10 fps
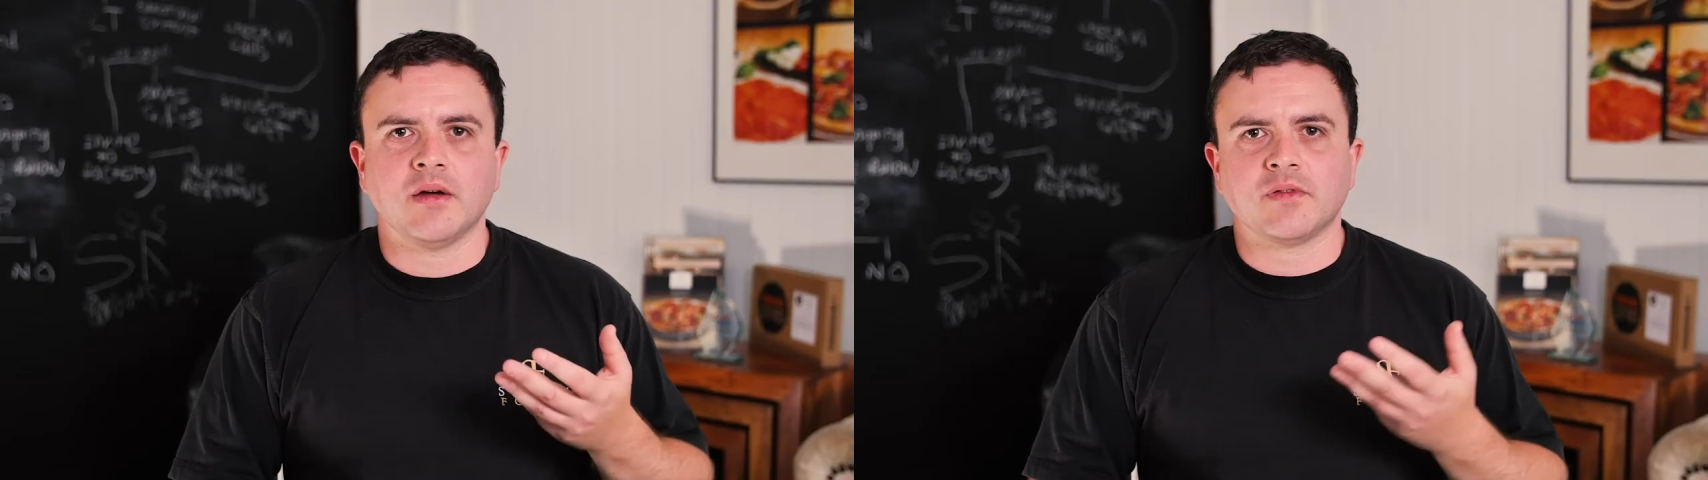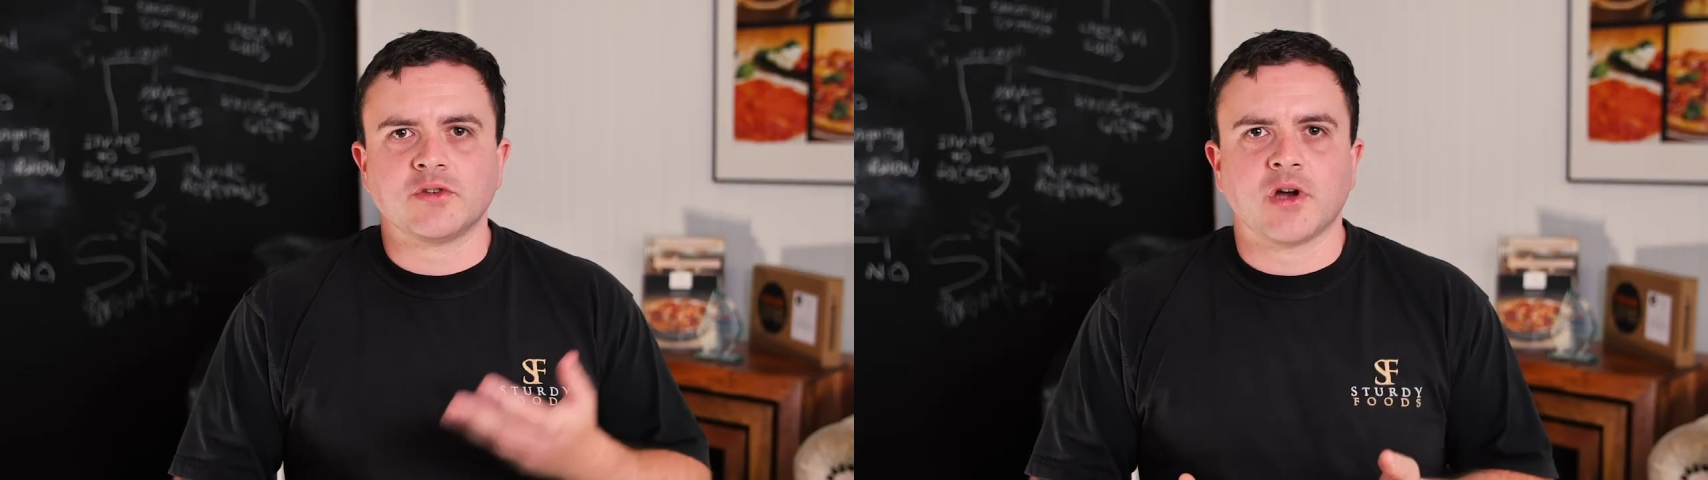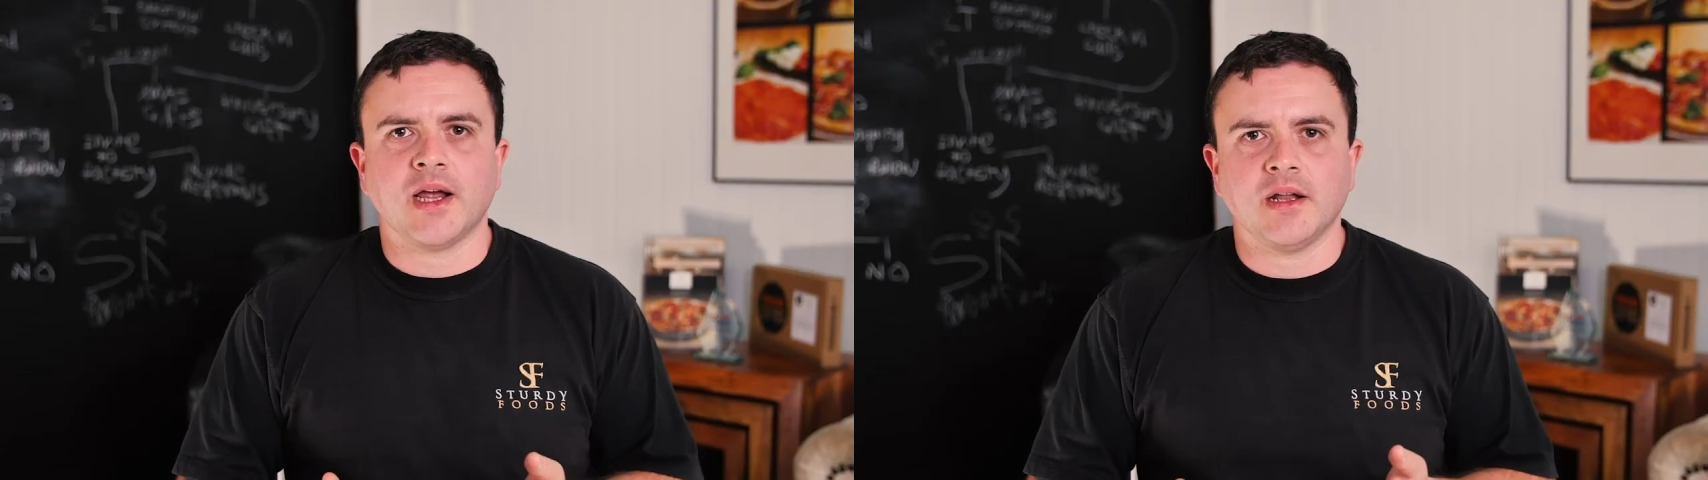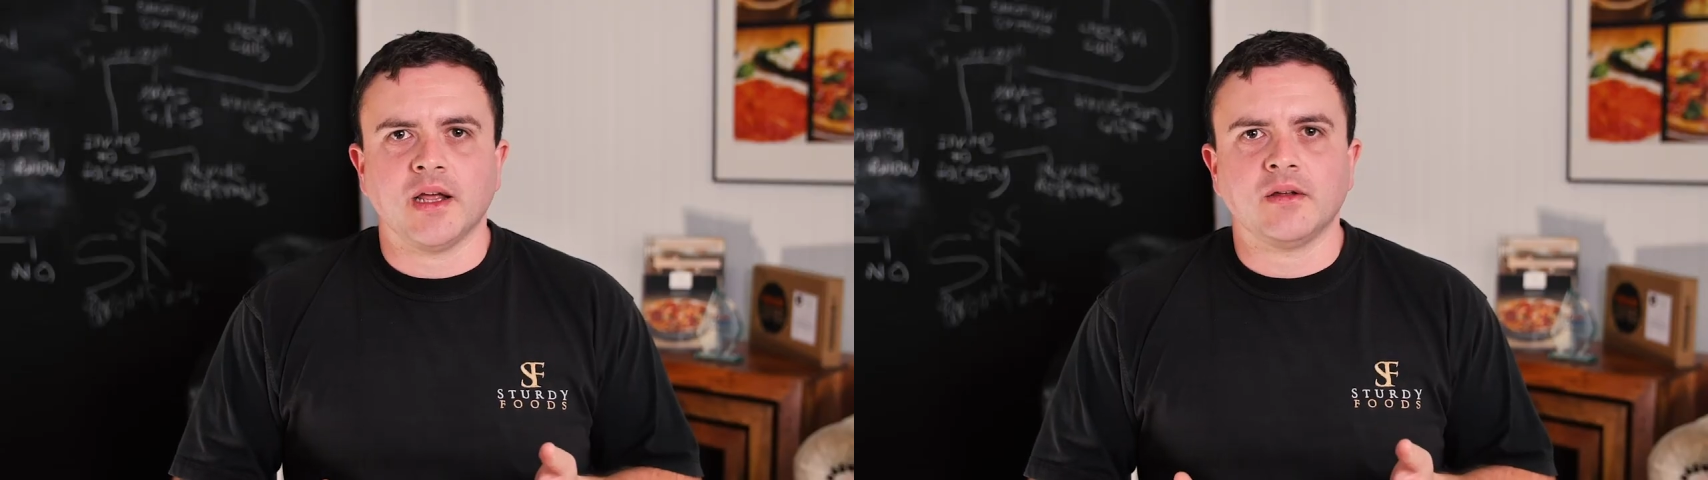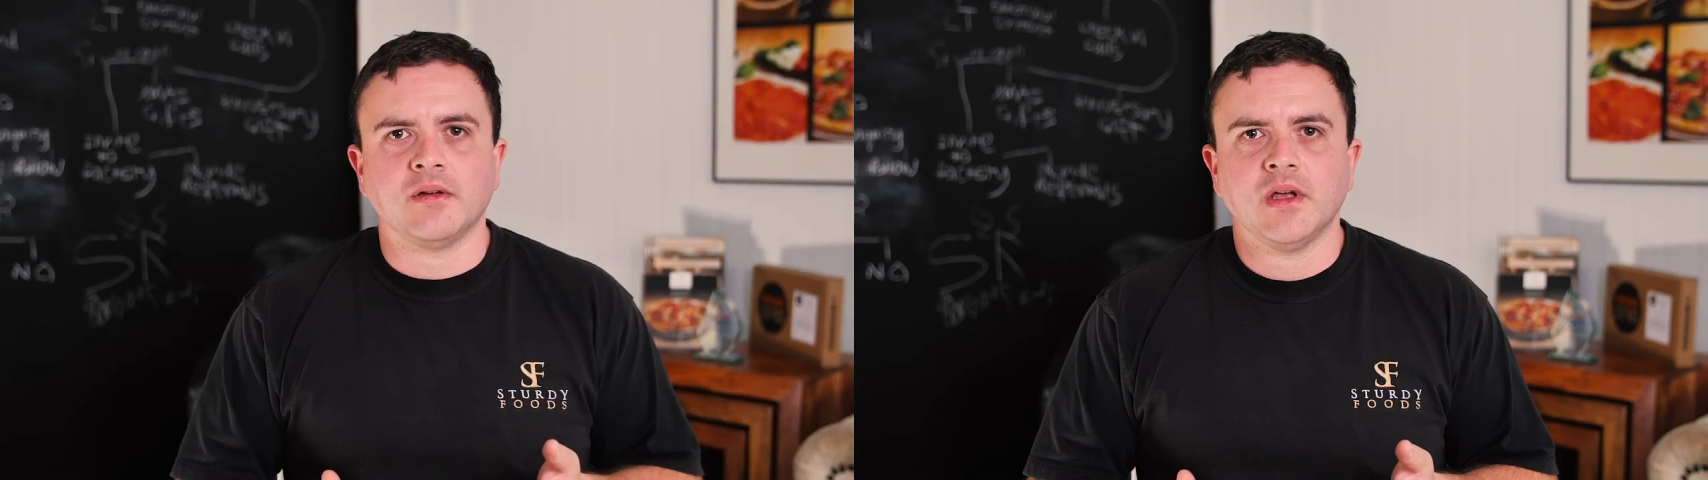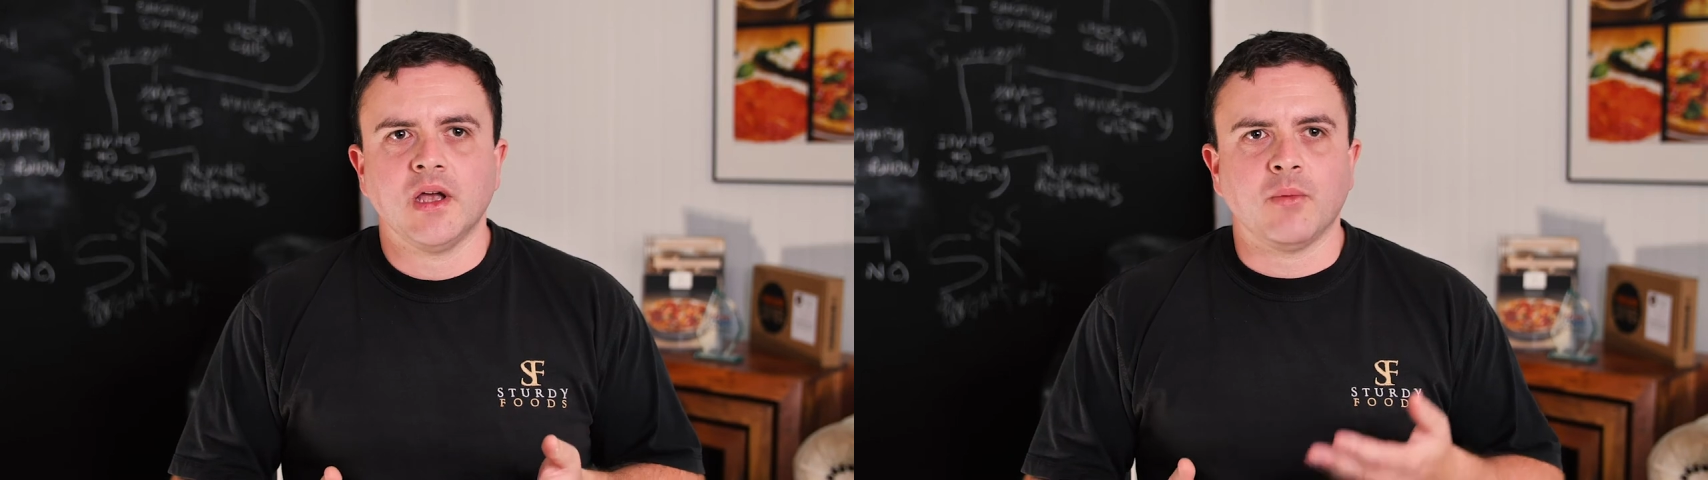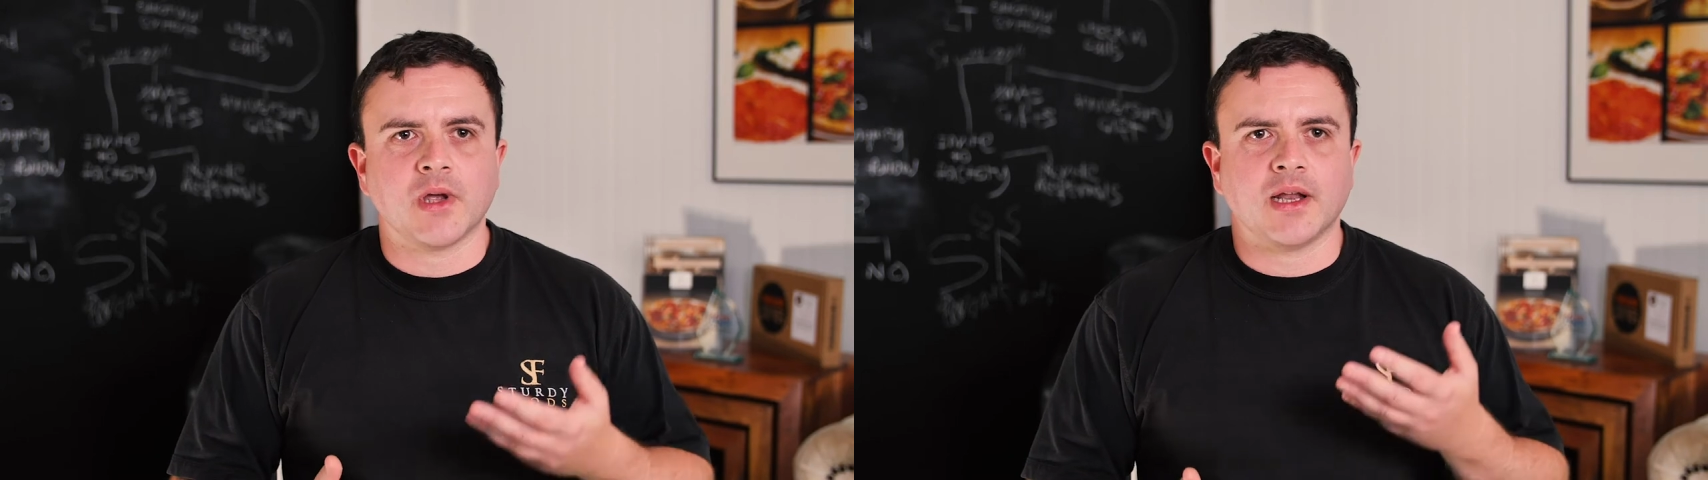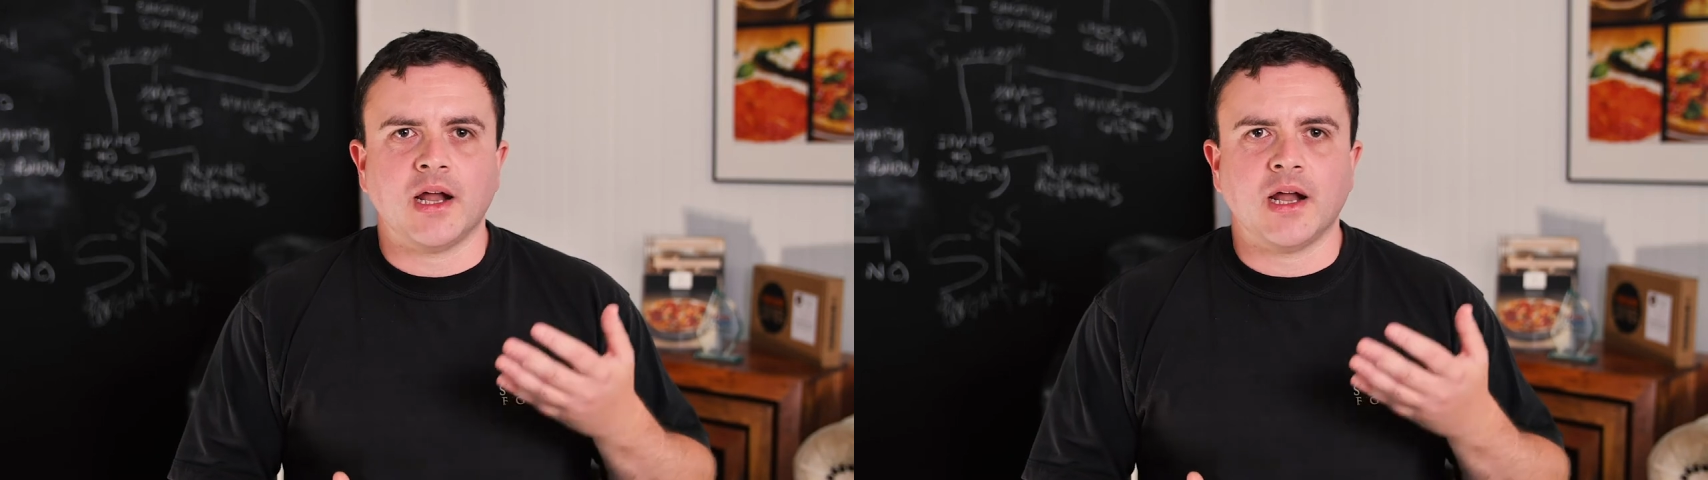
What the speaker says: for training. We can